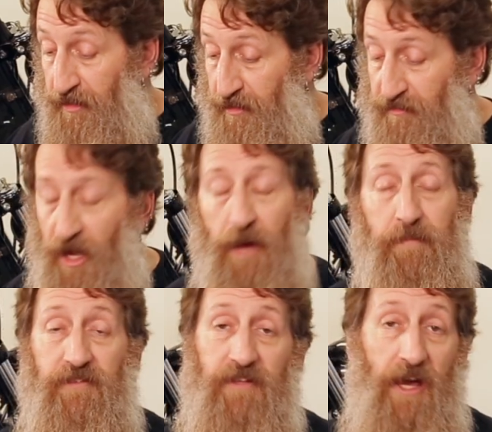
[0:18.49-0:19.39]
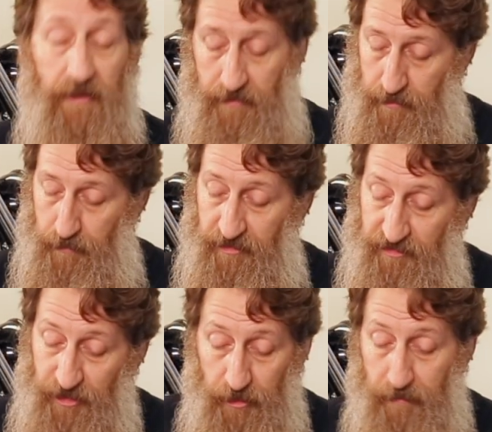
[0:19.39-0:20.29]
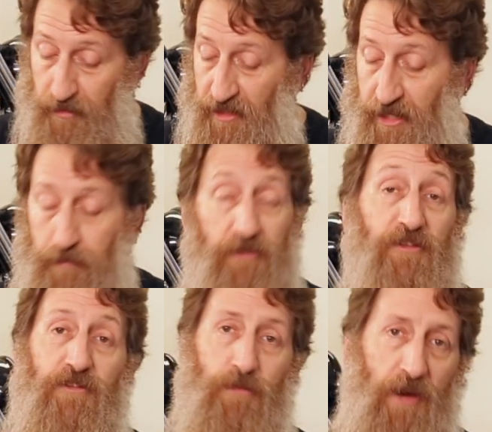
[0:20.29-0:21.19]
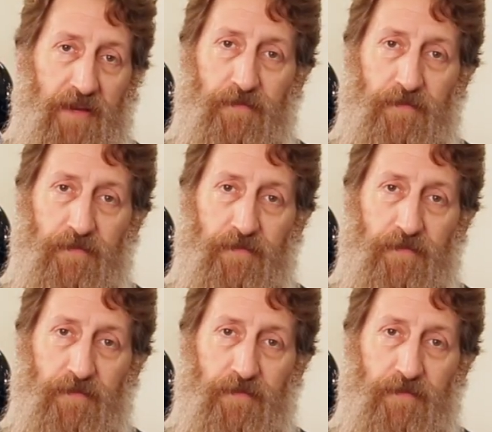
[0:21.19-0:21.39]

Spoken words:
at the top, it's got a resealable lid, which is great